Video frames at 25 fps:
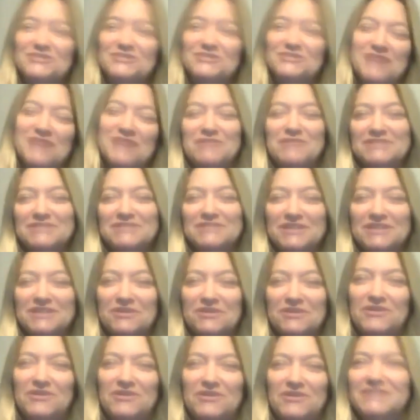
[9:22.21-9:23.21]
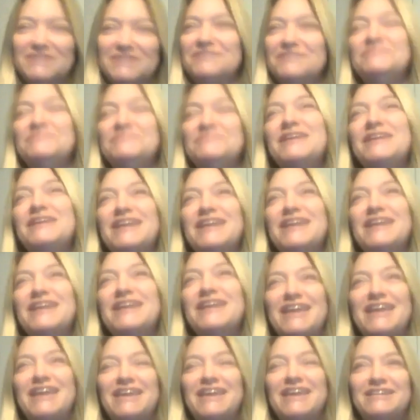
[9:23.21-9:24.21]
So that was like awesome.
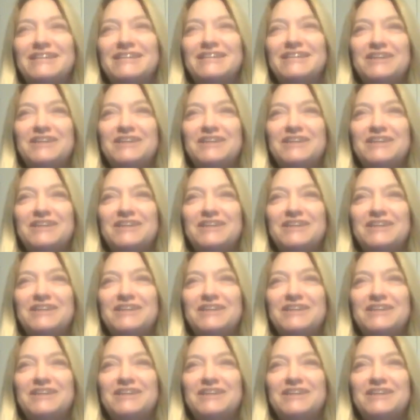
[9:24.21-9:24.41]
And